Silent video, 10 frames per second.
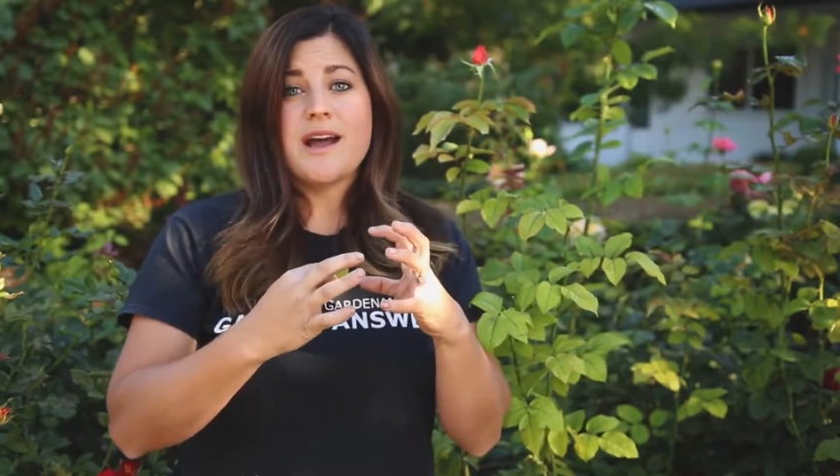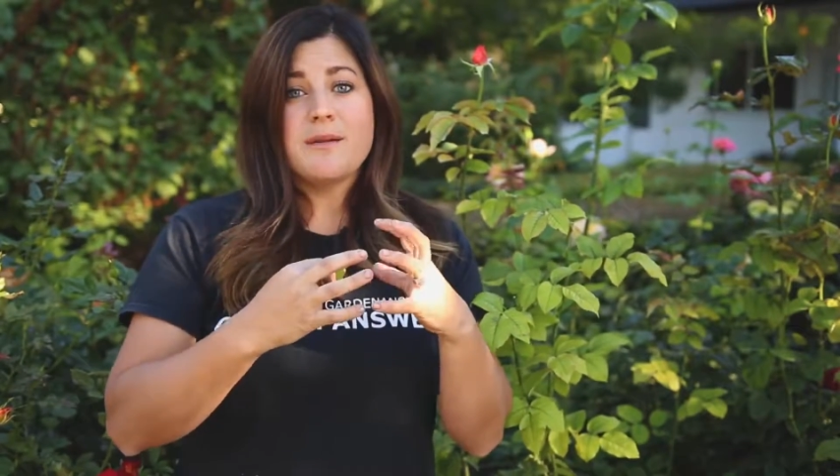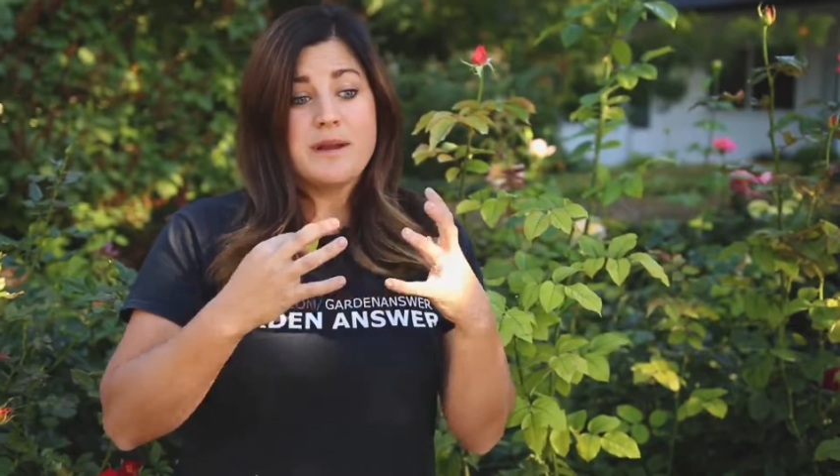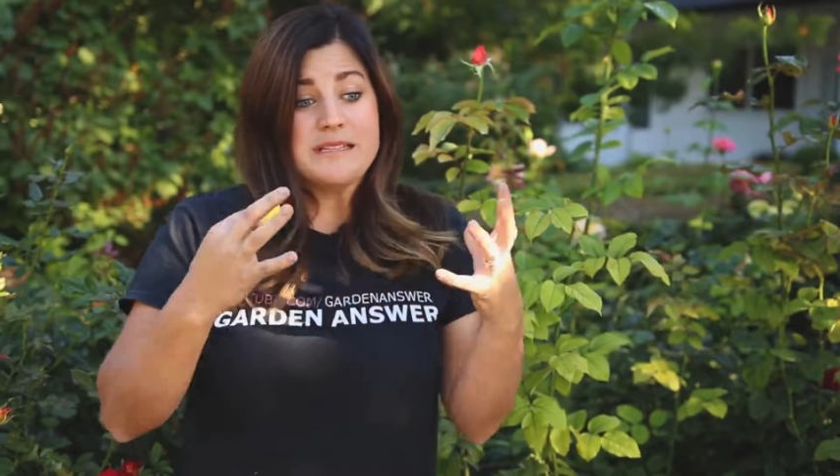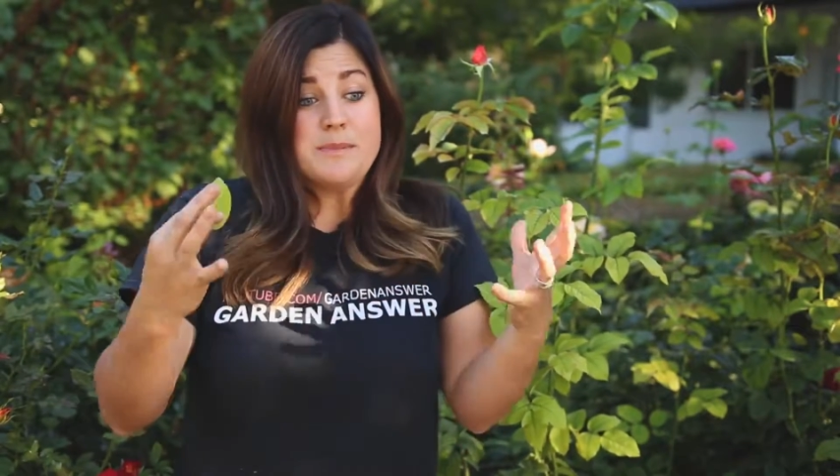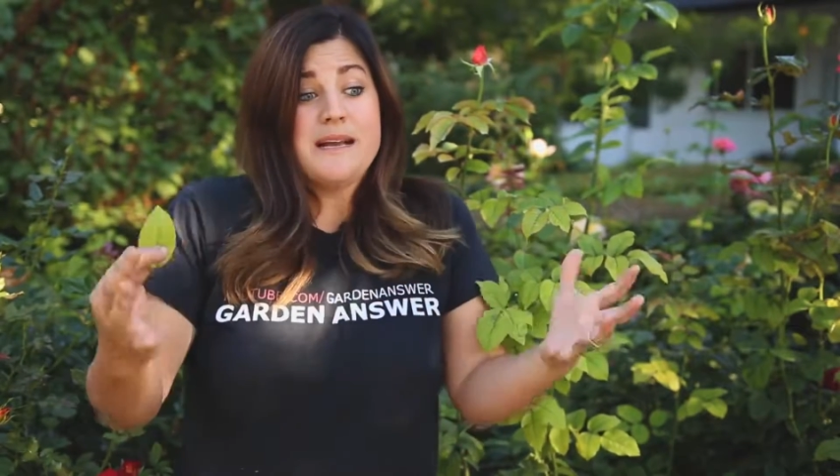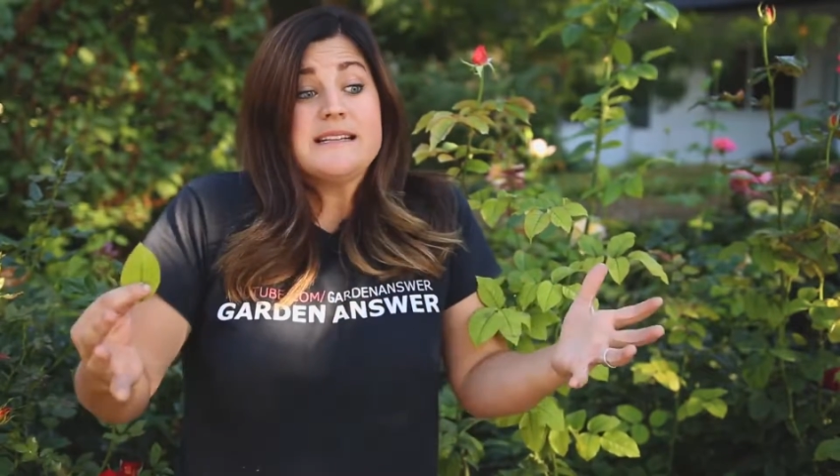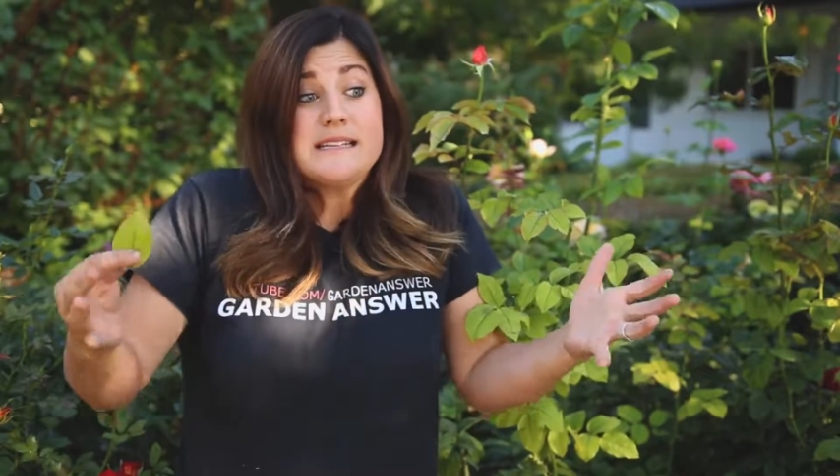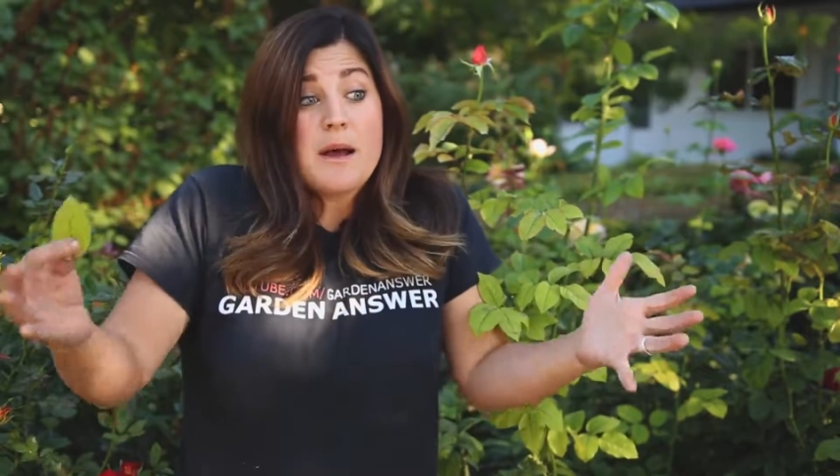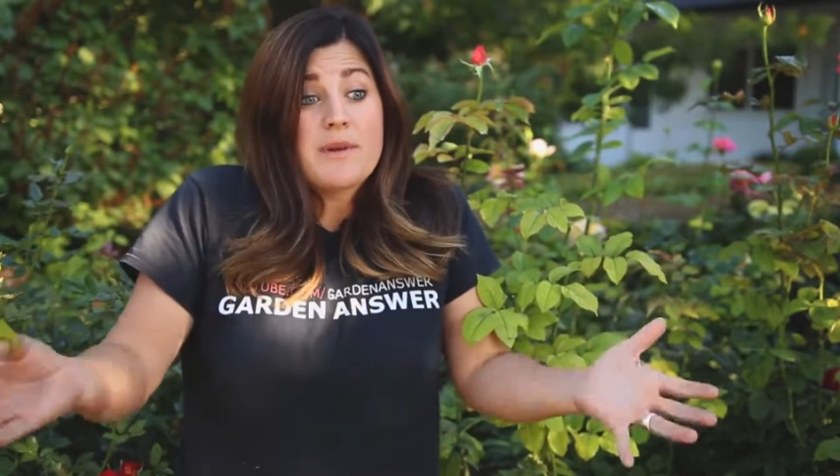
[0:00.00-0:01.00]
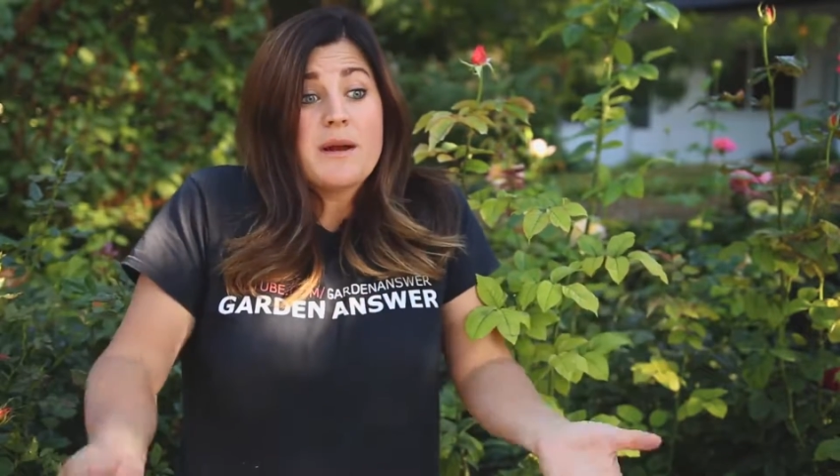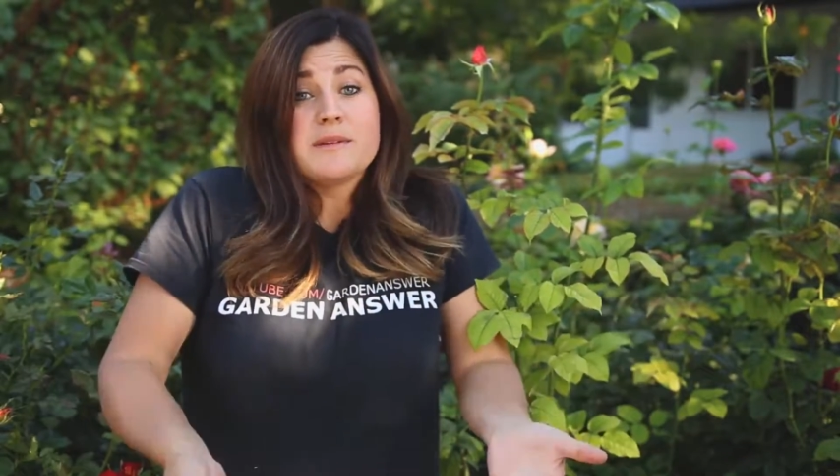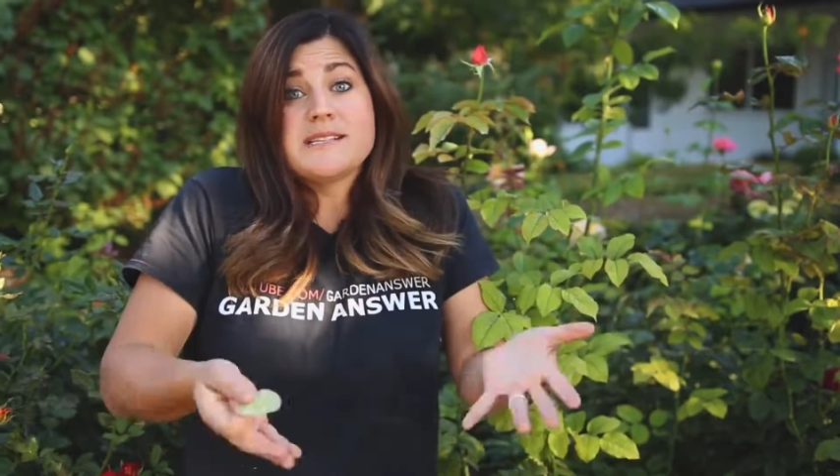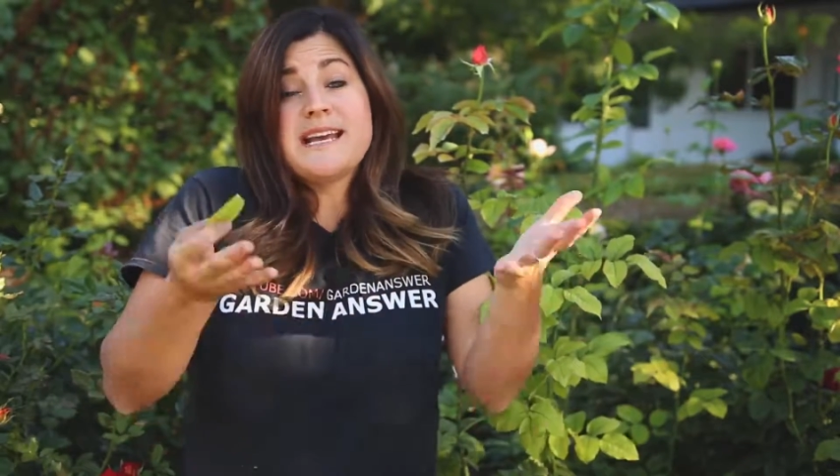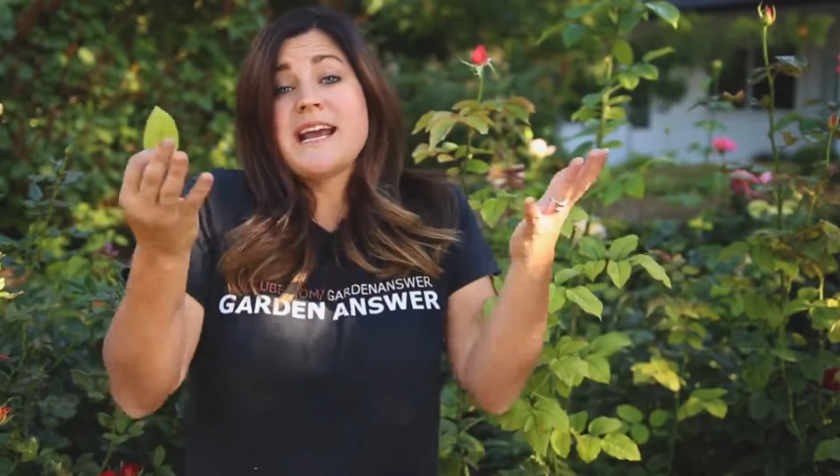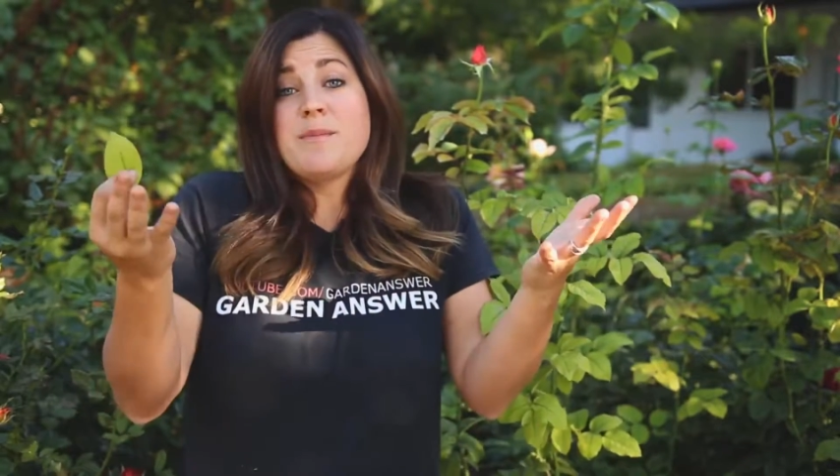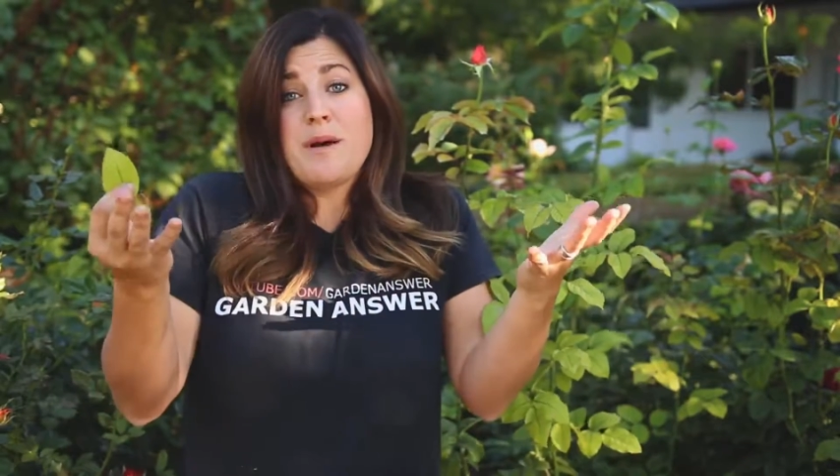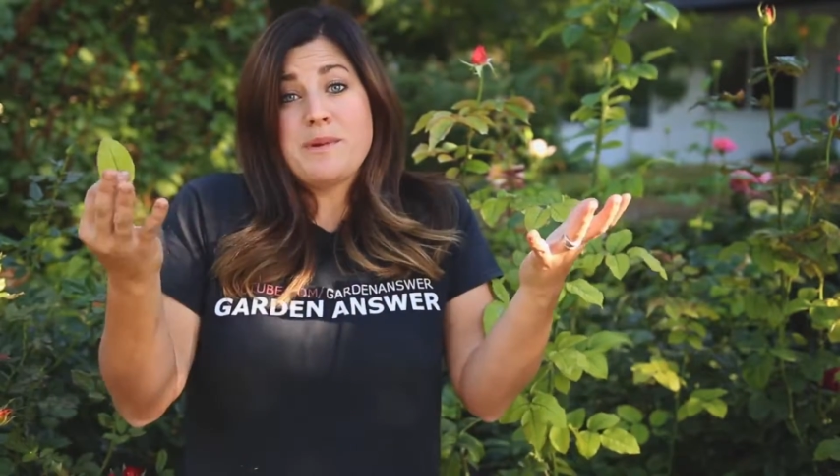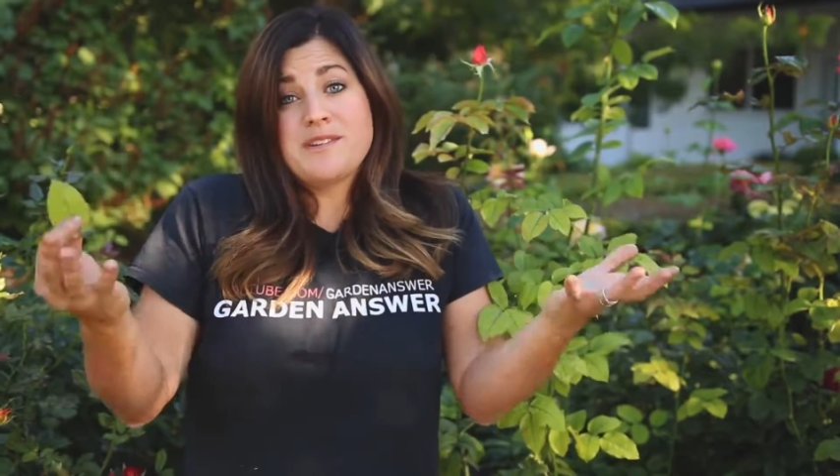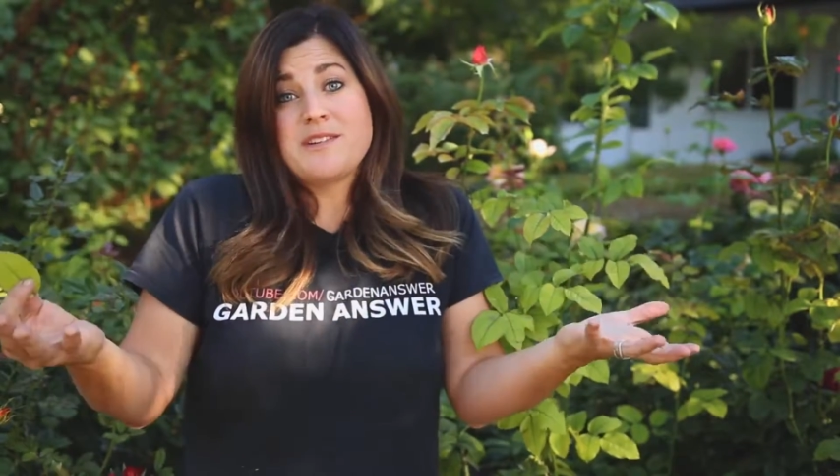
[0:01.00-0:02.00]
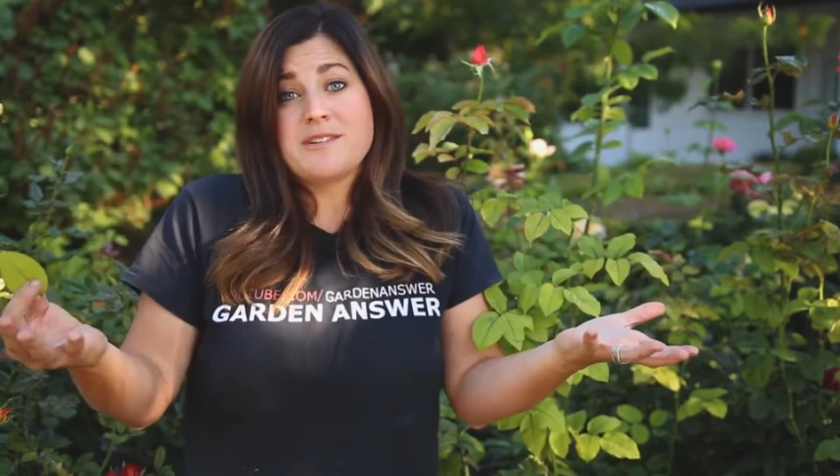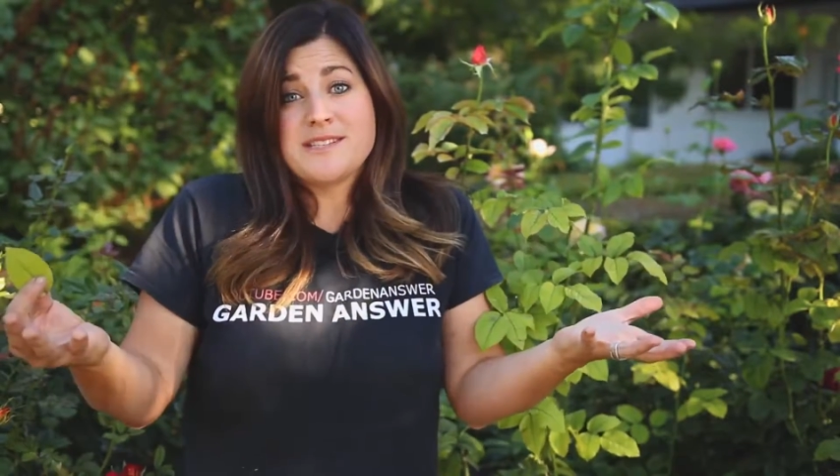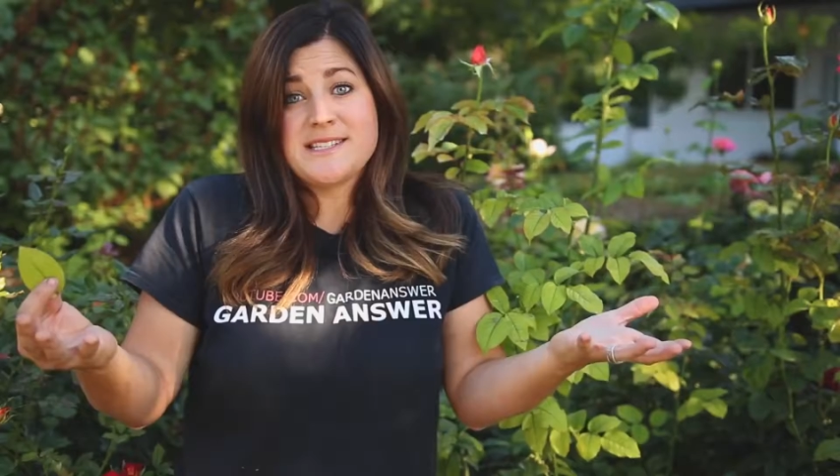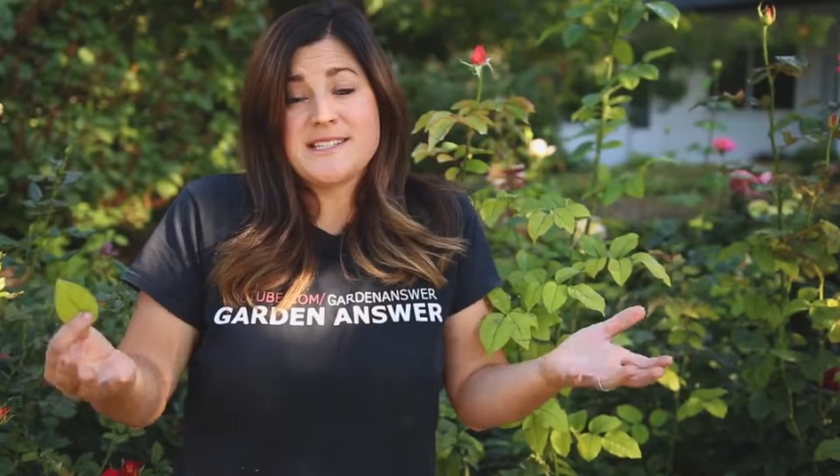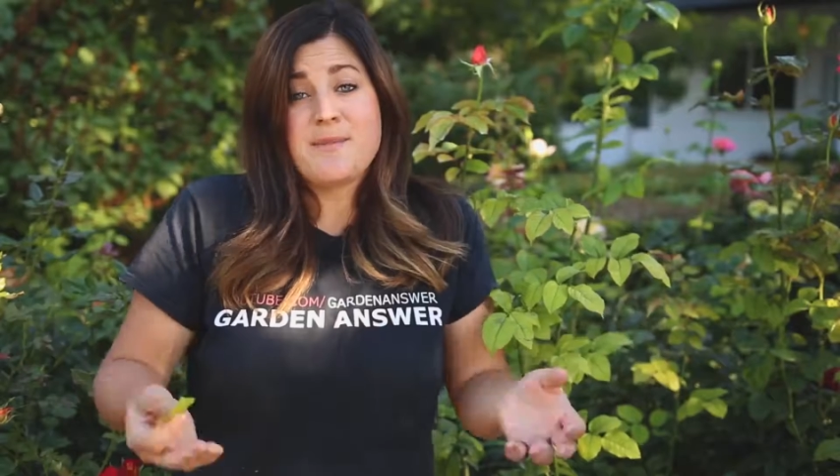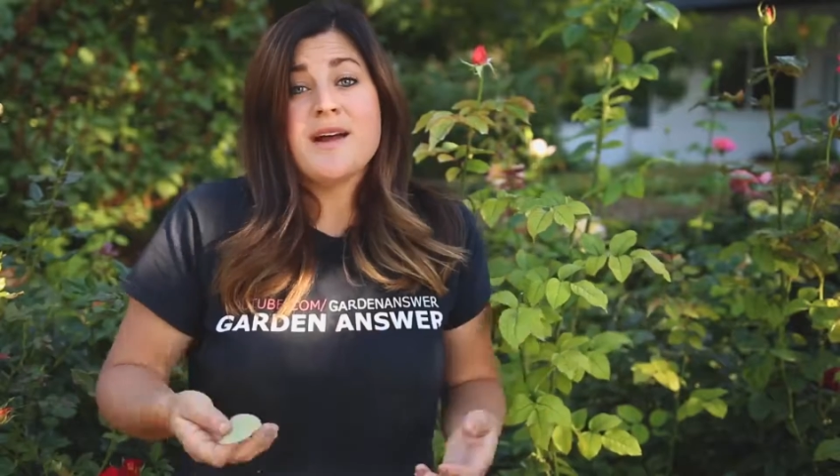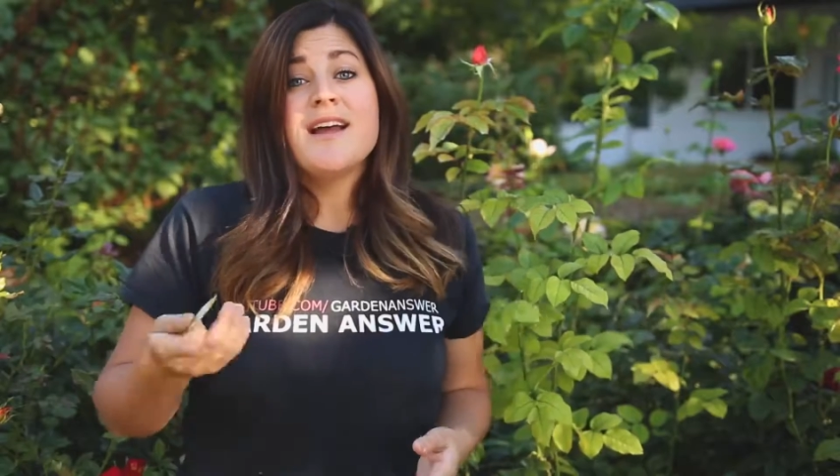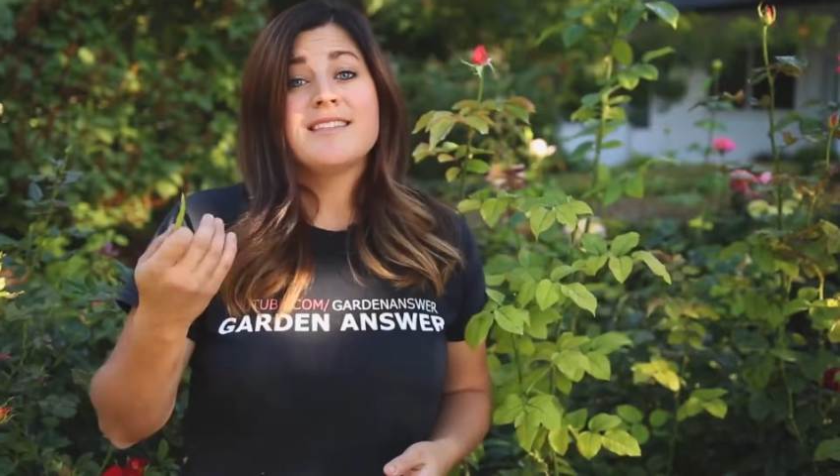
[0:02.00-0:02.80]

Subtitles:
and it makes the plants not be able to take them up into their system.